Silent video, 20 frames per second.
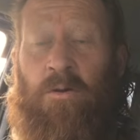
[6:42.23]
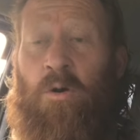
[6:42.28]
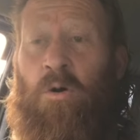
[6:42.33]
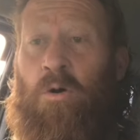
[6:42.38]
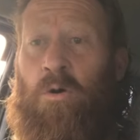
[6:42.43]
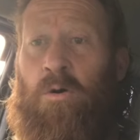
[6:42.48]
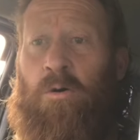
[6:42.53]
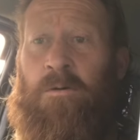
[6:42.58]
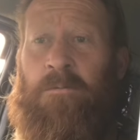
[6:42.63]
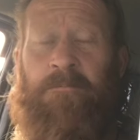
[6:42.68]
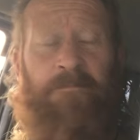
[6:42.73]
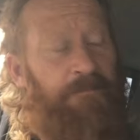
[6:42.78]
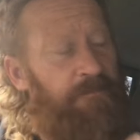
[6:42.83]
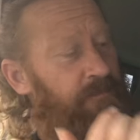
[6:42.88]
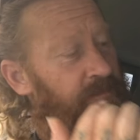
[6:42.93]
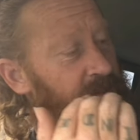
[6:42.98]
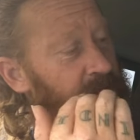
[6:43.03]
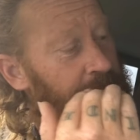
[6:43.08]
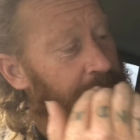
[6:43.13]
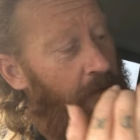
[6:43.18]
or
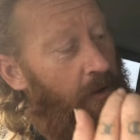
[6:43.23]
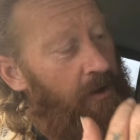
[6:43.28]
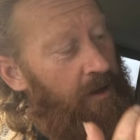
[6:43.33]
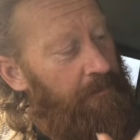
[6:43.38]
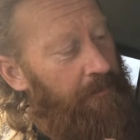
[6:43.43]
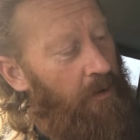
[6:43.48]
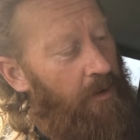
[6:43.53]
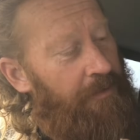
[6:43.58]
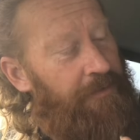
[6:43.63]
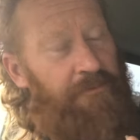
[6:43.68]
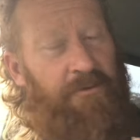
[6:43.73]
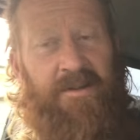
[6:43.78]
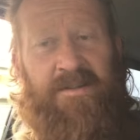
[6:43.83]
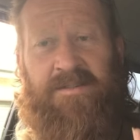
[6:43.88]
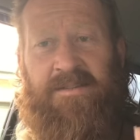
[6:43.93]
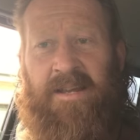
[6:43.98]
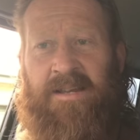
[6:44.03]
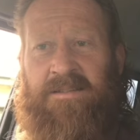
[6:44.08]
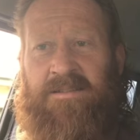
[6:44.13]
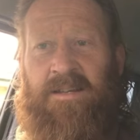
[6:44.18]
divided by
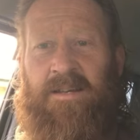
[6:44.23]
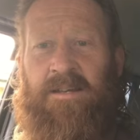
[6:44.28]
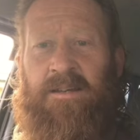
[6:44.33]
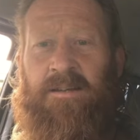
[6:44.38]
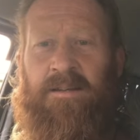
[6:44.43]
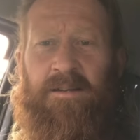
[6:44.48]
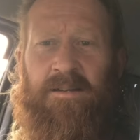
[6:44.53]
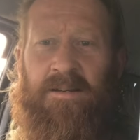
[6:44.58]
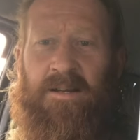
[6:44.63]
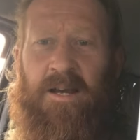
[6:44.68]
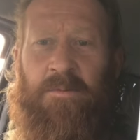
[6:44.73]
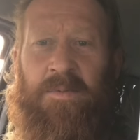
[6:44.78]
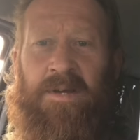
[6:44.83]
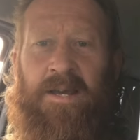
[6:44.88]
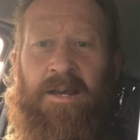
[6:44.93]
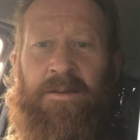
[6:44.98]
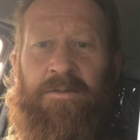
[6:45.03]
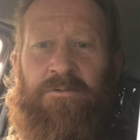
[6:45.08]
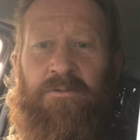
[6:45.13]
360, and we get